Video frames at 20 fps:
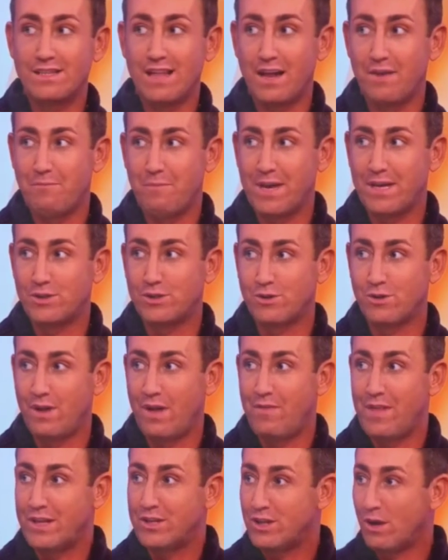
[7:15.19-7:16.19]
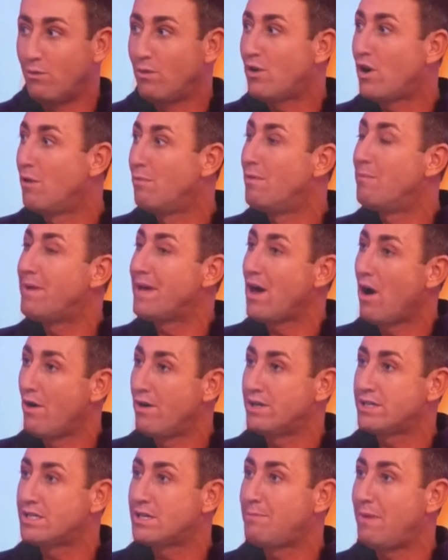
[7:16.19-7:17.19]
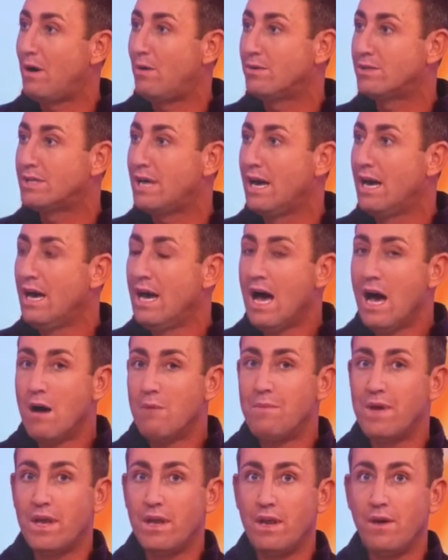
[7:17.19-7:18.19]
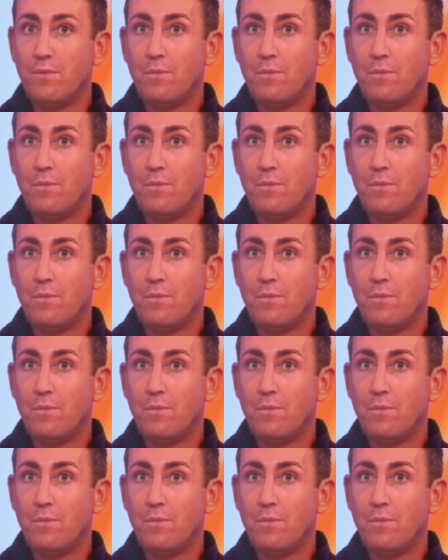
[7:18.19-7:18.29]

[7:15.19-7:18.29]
that have been done and they don't come and be honest about it, I mean,